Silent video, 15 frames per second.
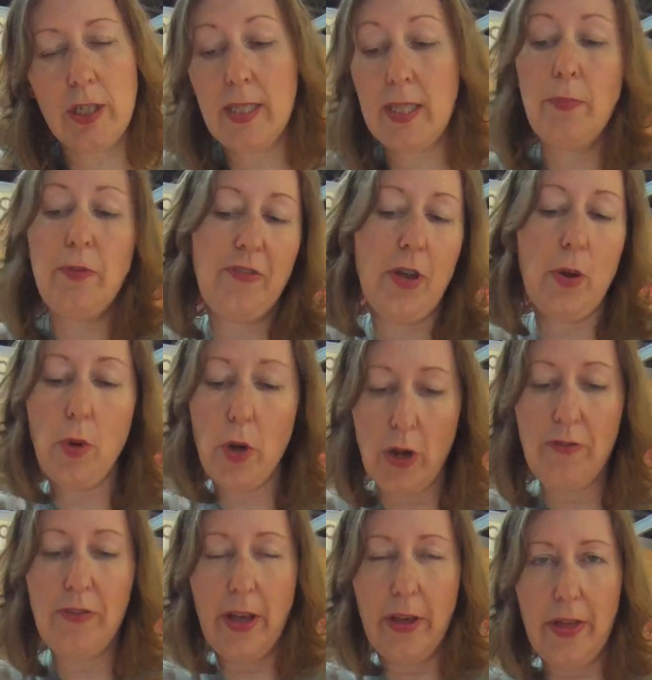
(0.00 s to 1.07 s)
Some prefer one
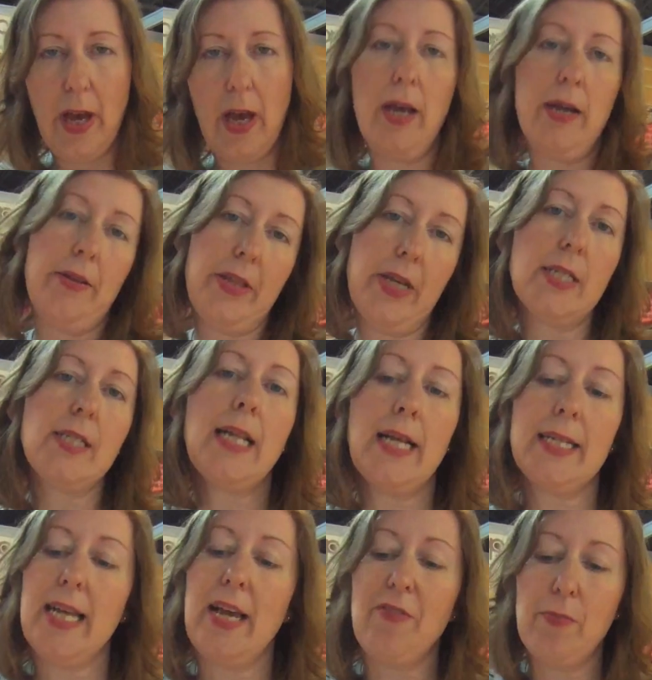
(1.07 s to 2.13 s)
over the other, and others
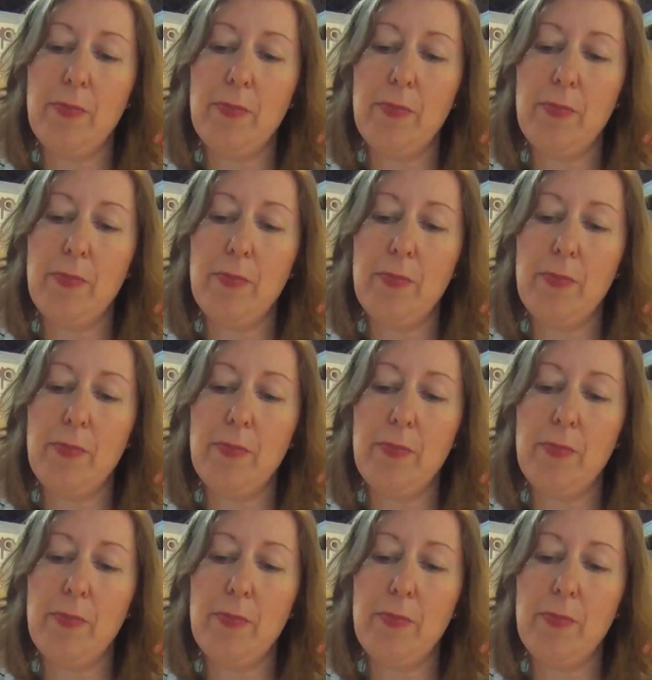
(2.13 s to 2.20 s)
like to have